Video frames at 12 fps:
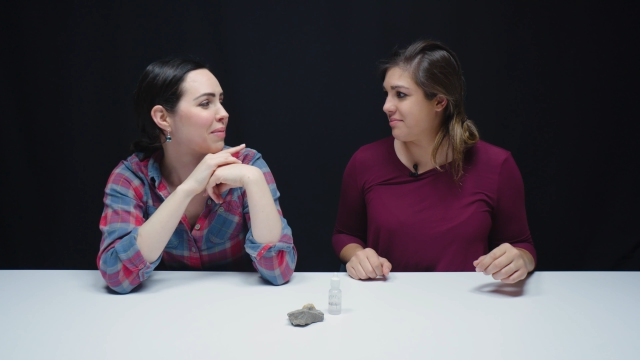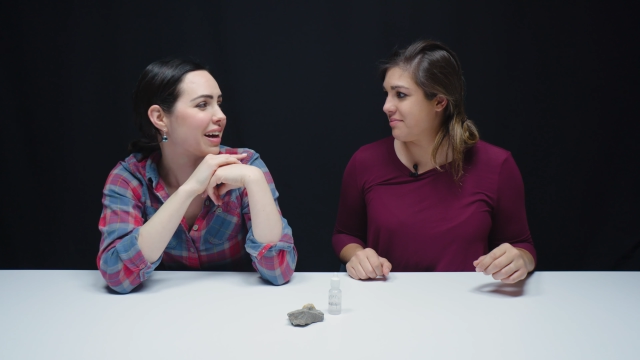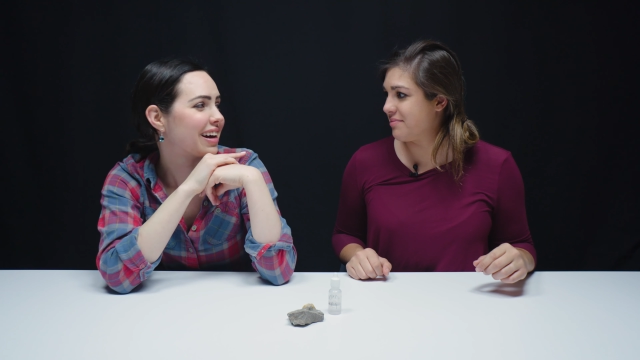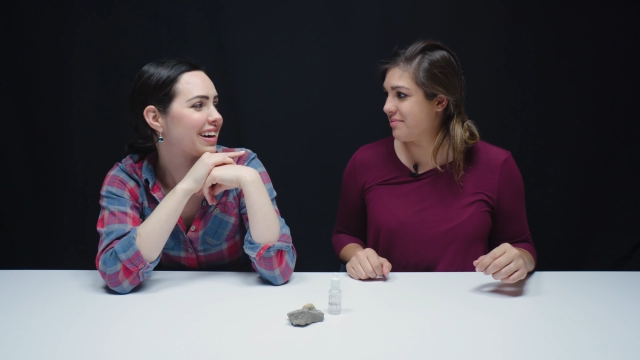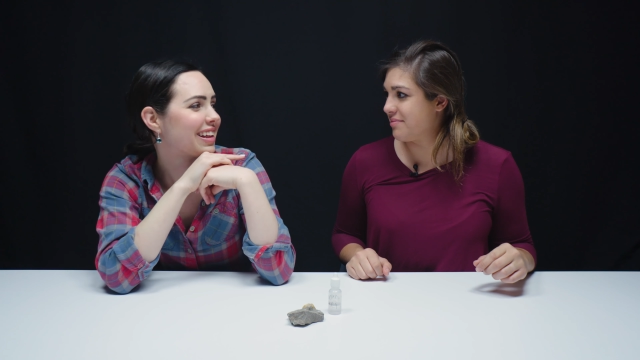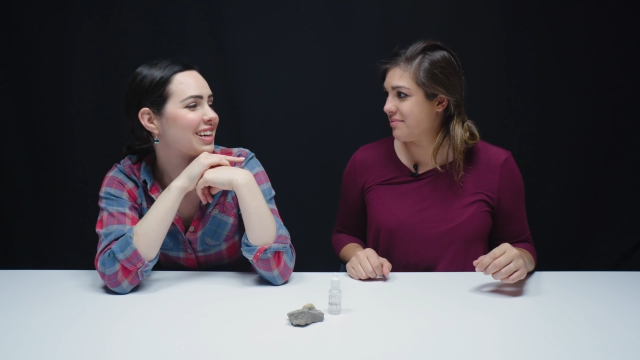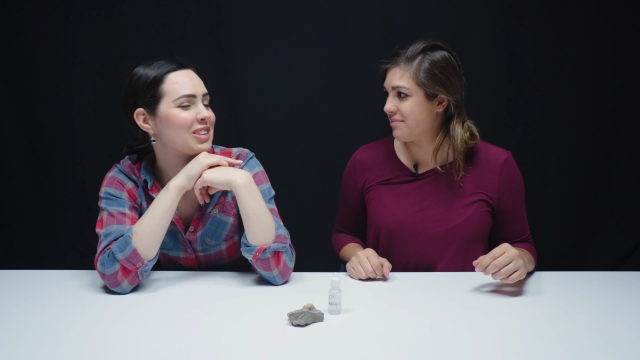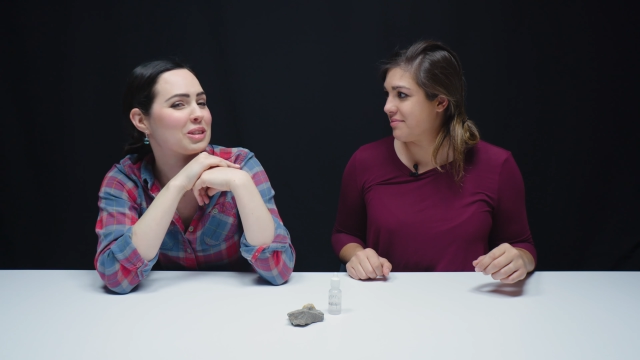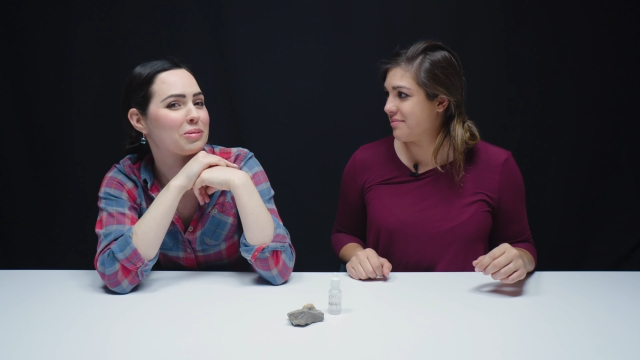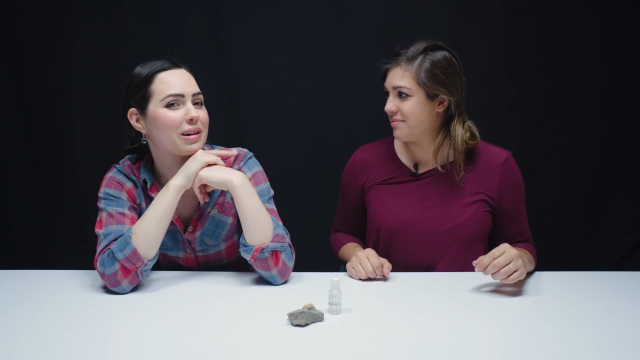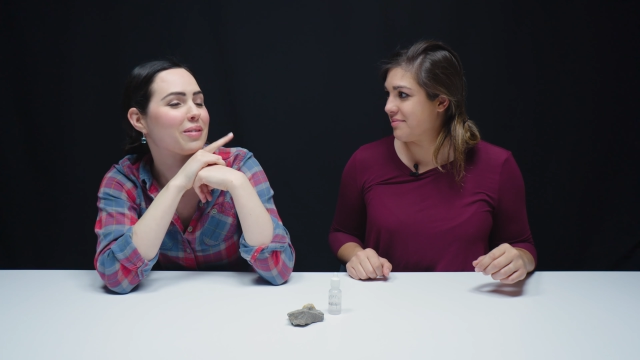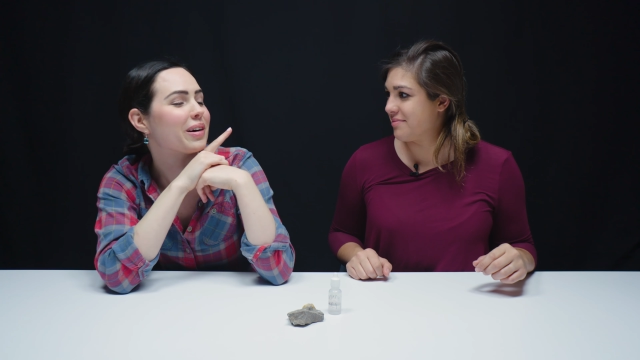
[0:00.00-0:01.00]
Speaker 1: my
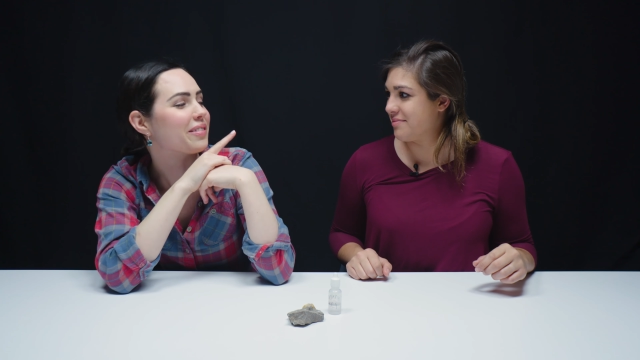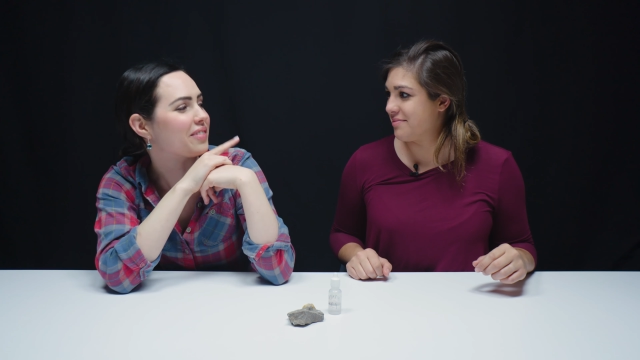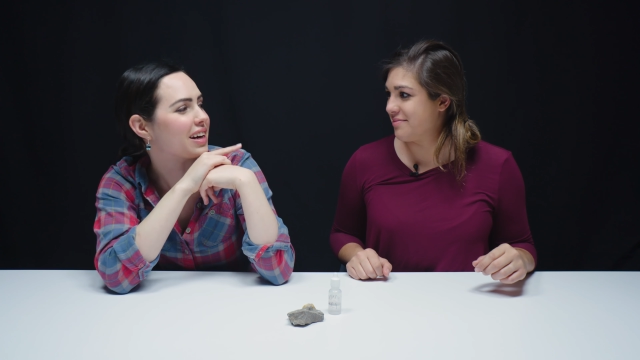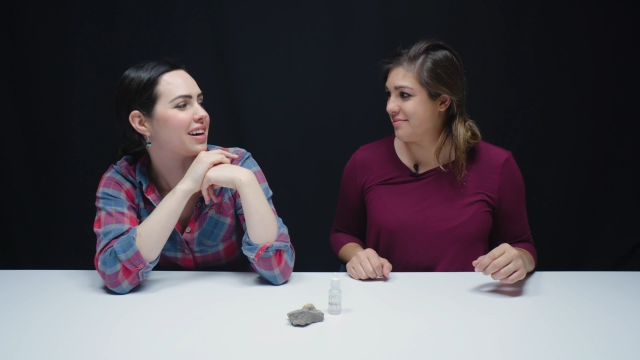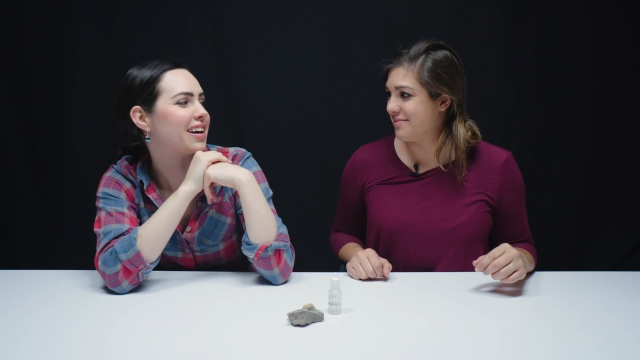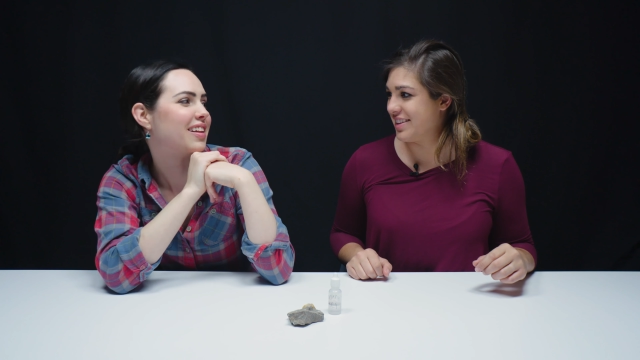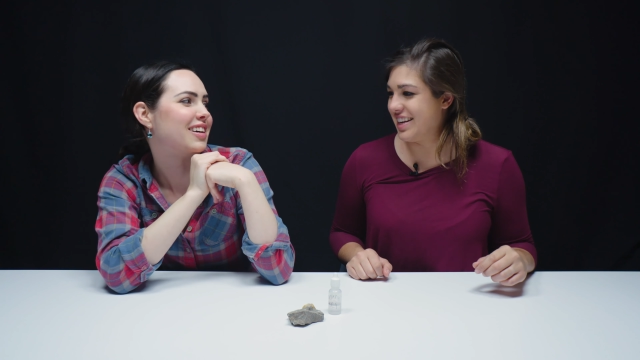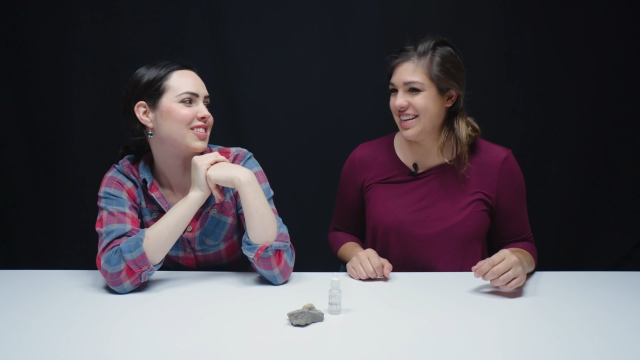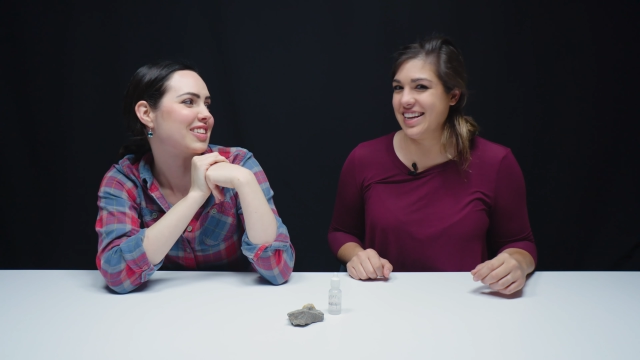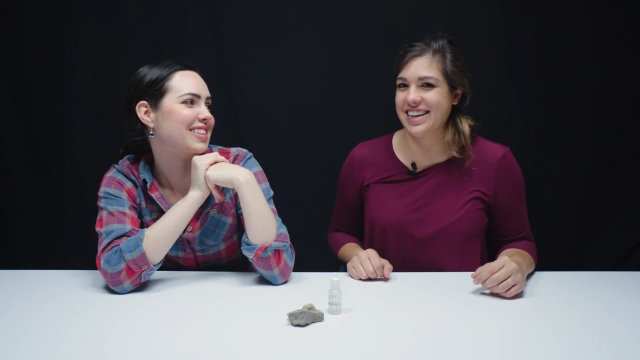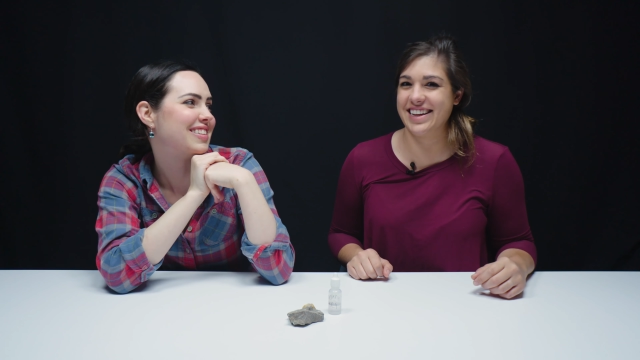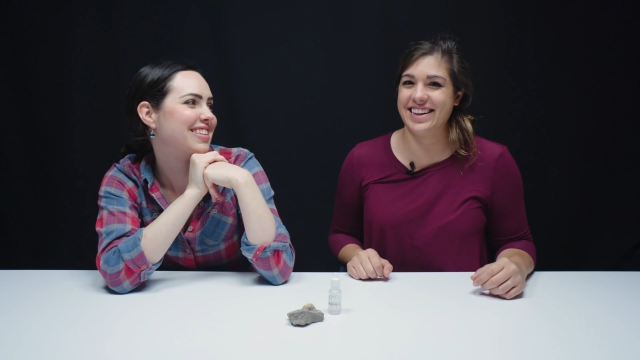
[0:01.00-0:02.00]
eyelashes when I wear fake
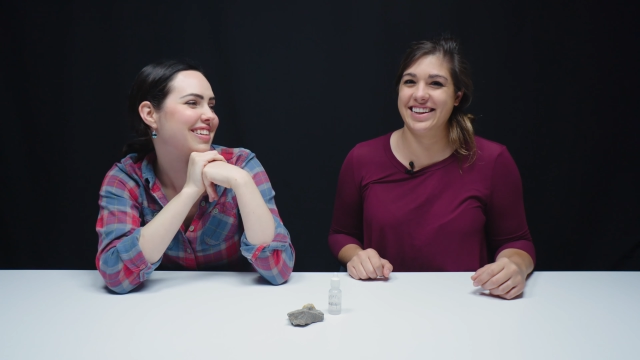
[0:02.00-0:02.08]
eyelashes.